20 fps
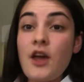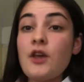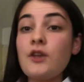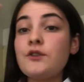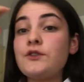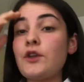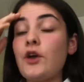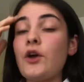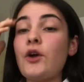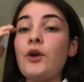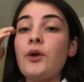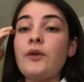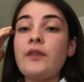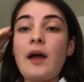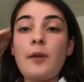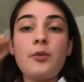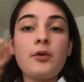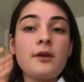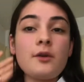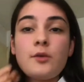So
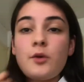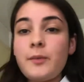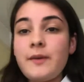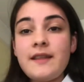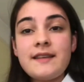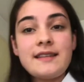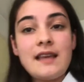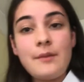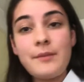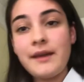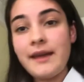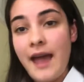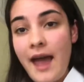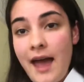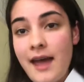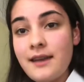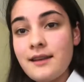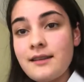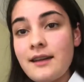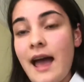that probably will be the same
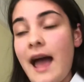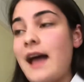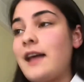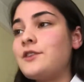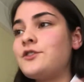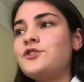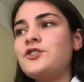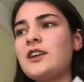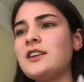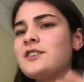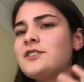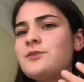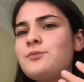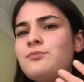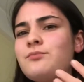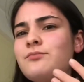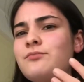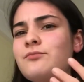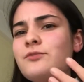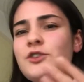again as just
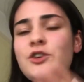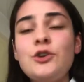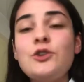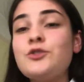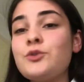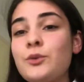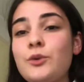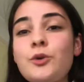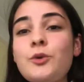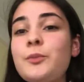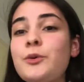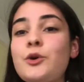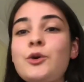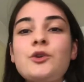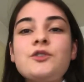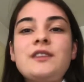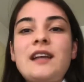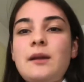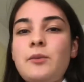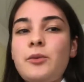usual,
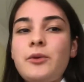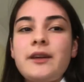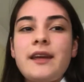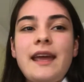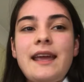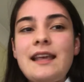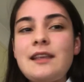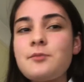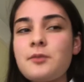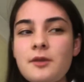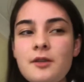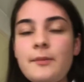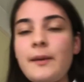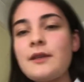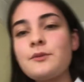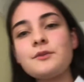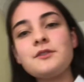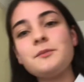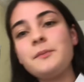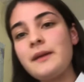because Talybont Gate is probably the
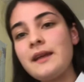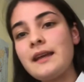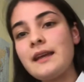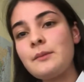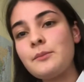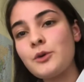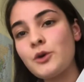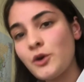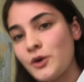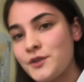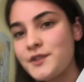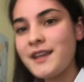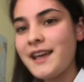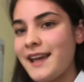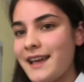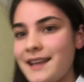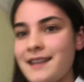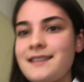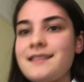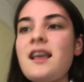best one to be in because it
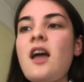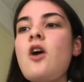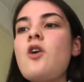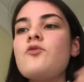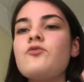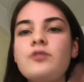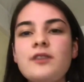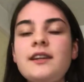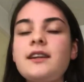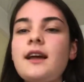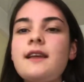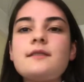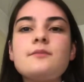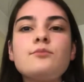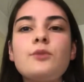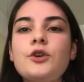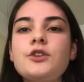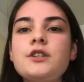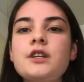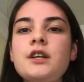is really nice and
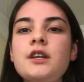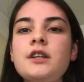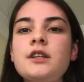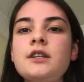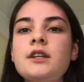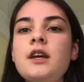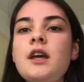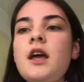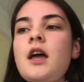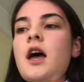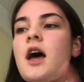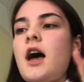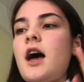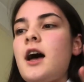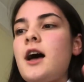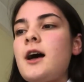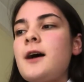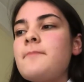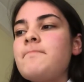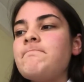modern,
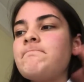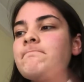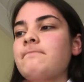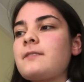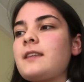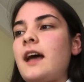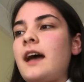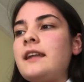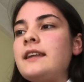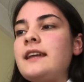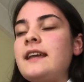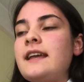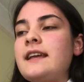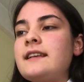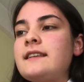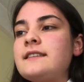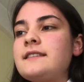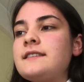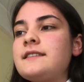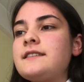and it
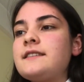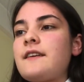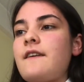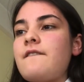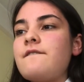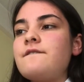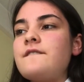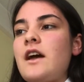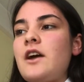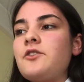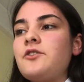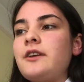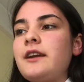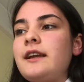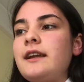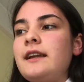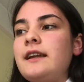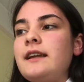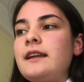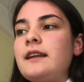is
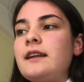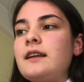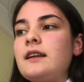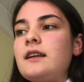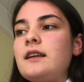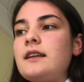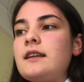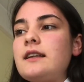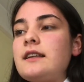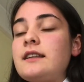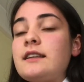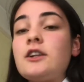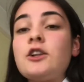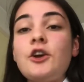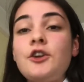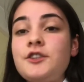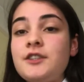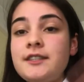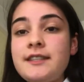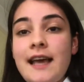very
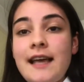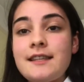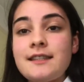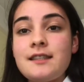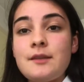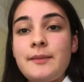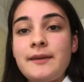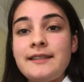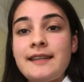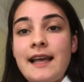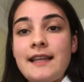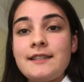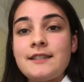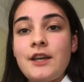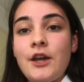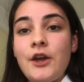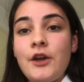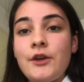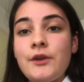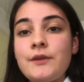close to the big
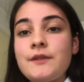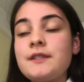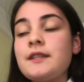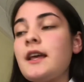Tesco's.